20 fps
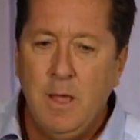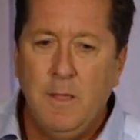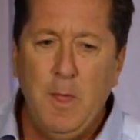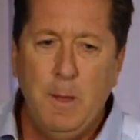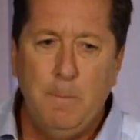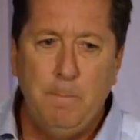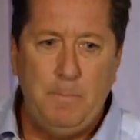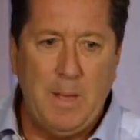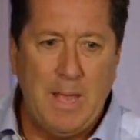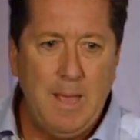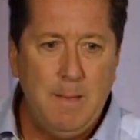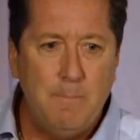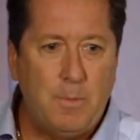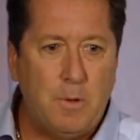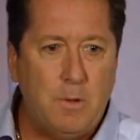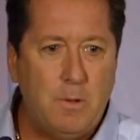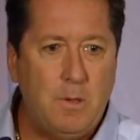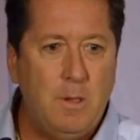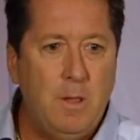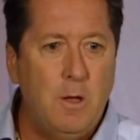the
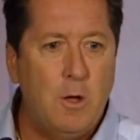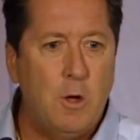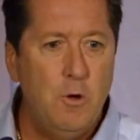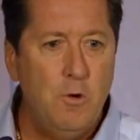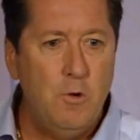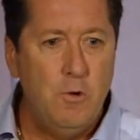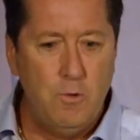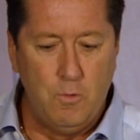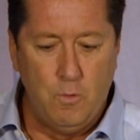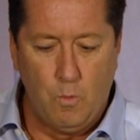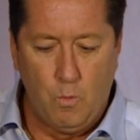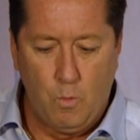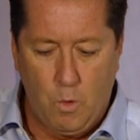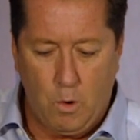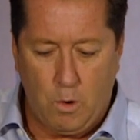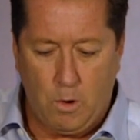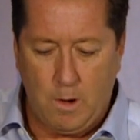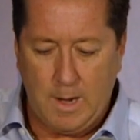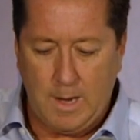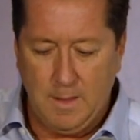people who
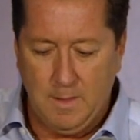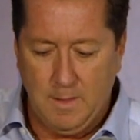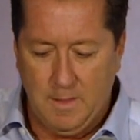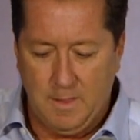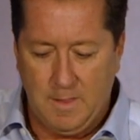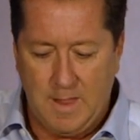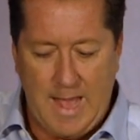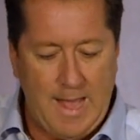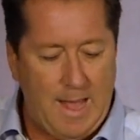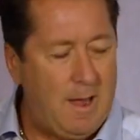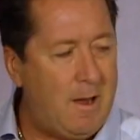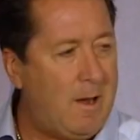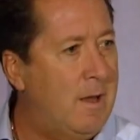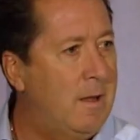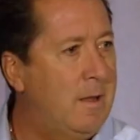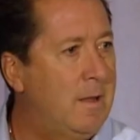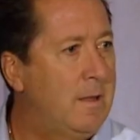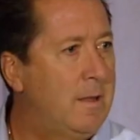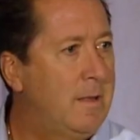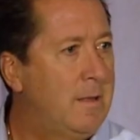work
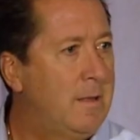there.